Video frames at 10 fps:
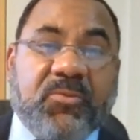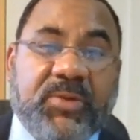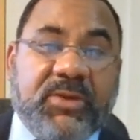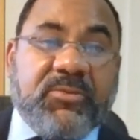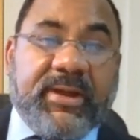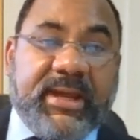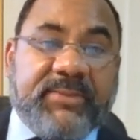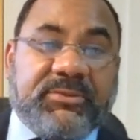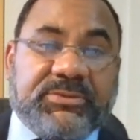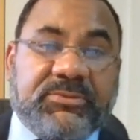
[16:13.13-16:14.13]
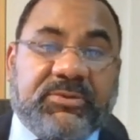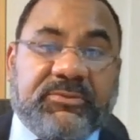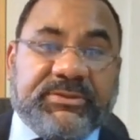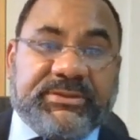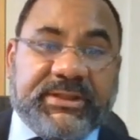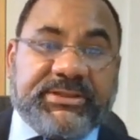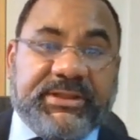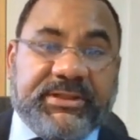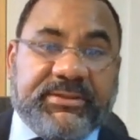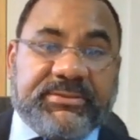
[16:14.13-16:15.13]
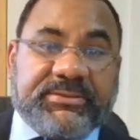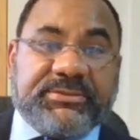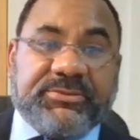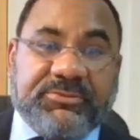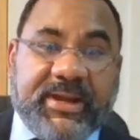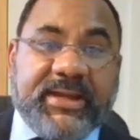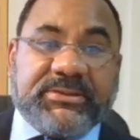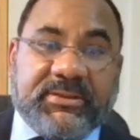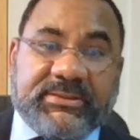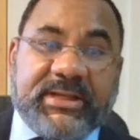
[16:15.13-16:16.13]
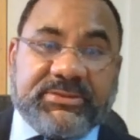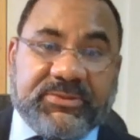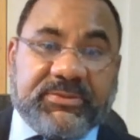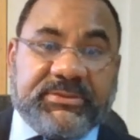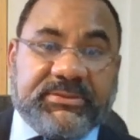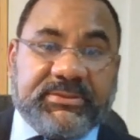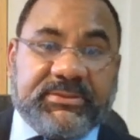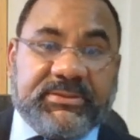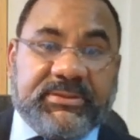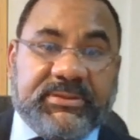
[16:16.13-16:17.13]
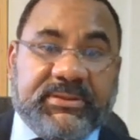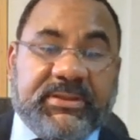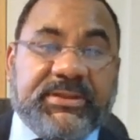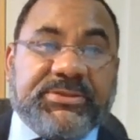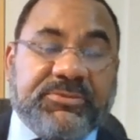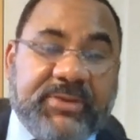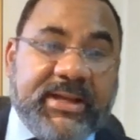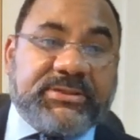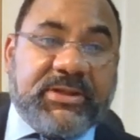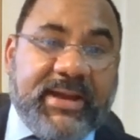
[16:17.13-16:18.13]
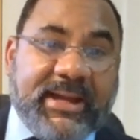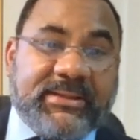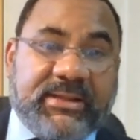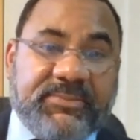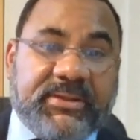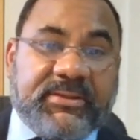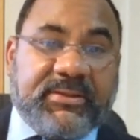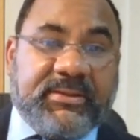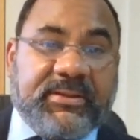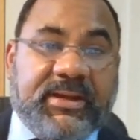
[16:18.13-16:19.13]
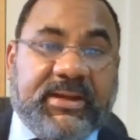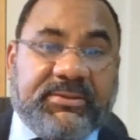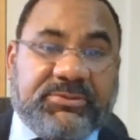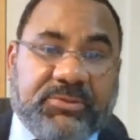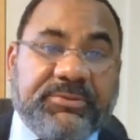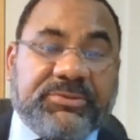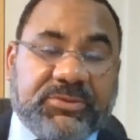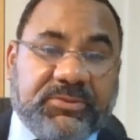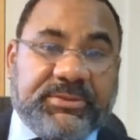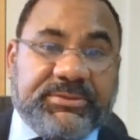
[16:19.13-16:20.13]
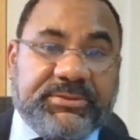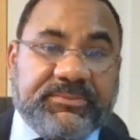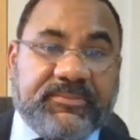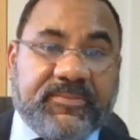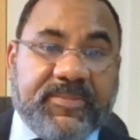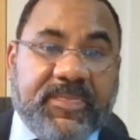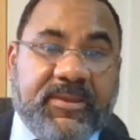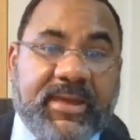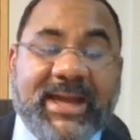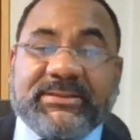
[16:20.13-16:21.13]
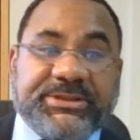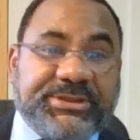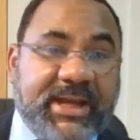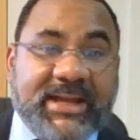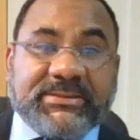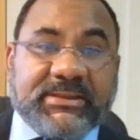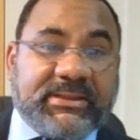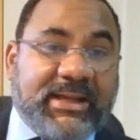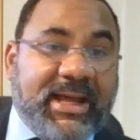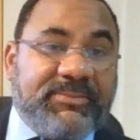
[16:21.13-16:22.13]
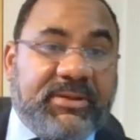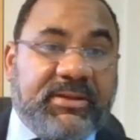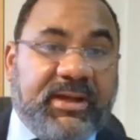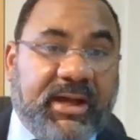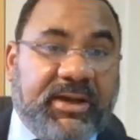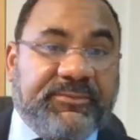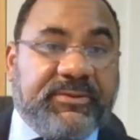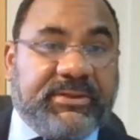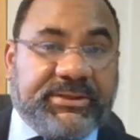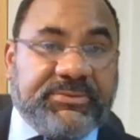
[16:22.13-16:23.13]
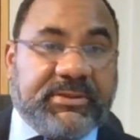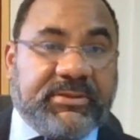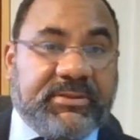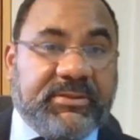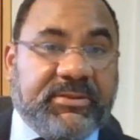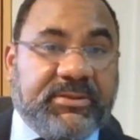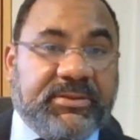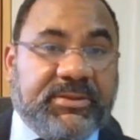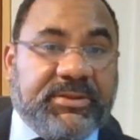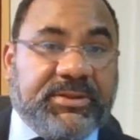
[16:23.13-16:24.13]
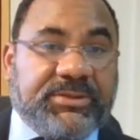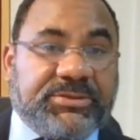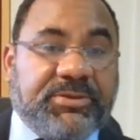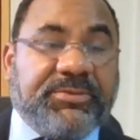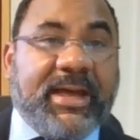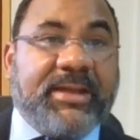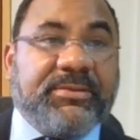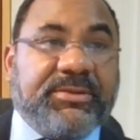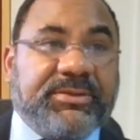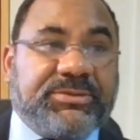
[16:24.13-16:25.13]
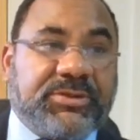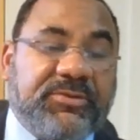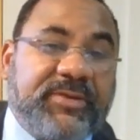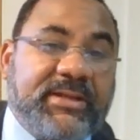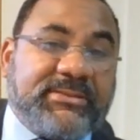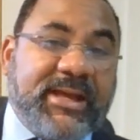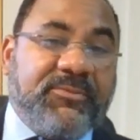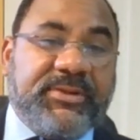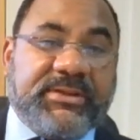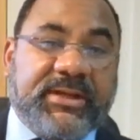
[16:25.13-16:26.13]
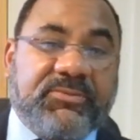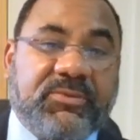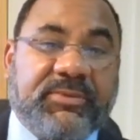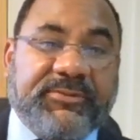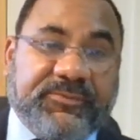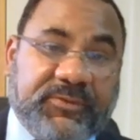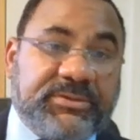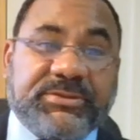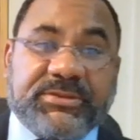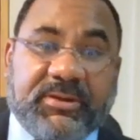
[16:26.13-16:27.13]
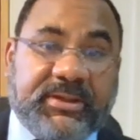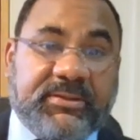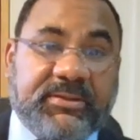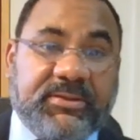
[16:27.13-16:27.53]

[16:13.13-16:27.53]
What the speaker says: We were able to, over 6 years, to raise our test scores, to raise our academic growth scores, and to change the climate of the district so that the surveys that we did when we first started,